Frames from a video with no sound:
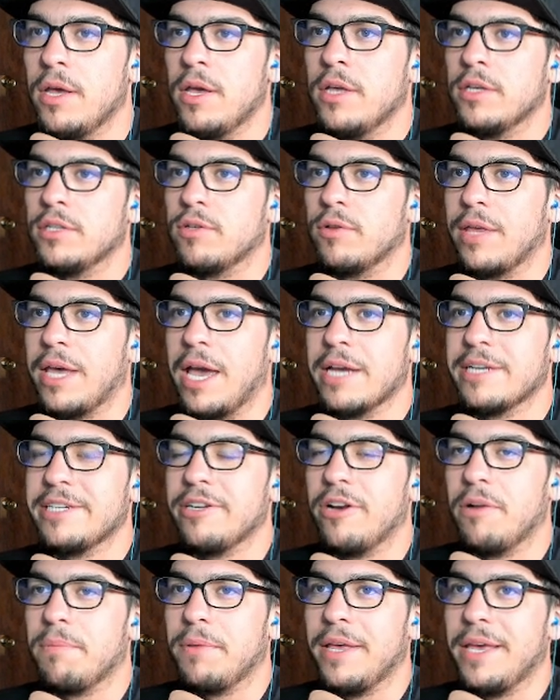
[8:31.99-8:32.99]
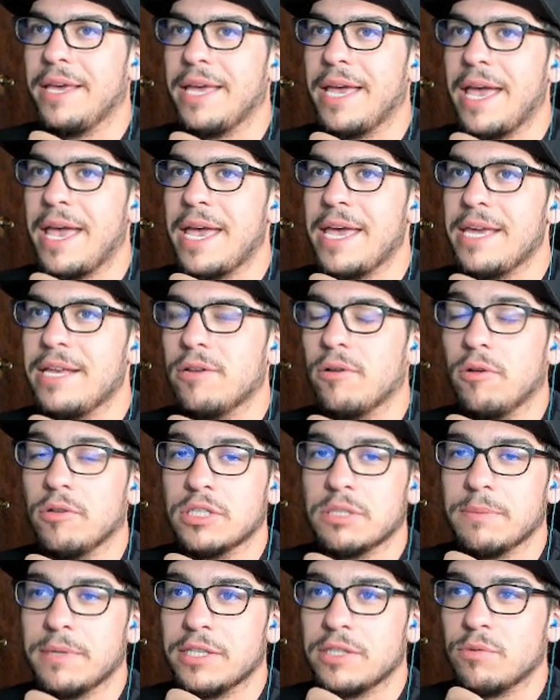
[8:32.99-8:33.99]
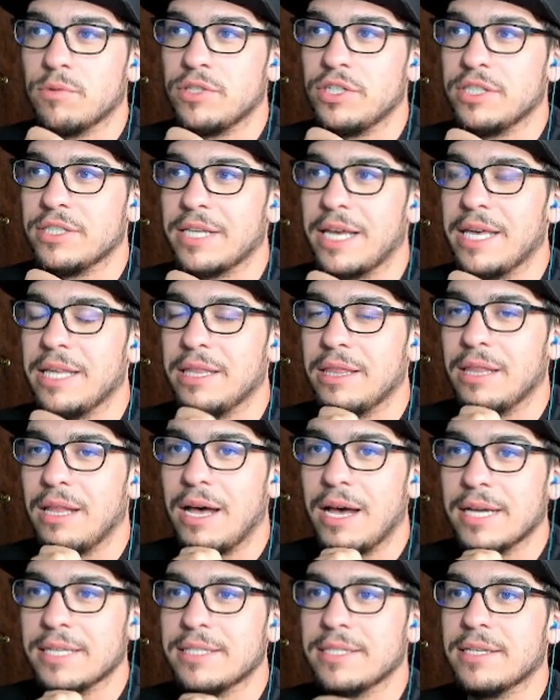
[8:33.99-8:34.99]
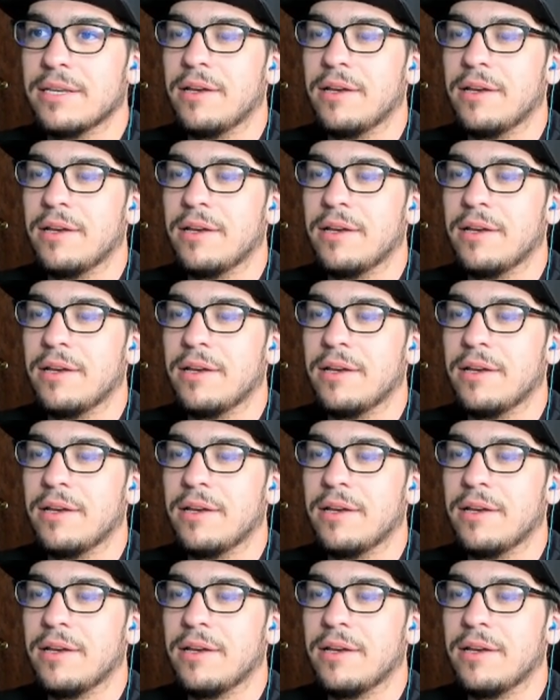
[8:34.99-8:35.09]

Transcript: So they actually are playing 8 Ultimates, which is a lot.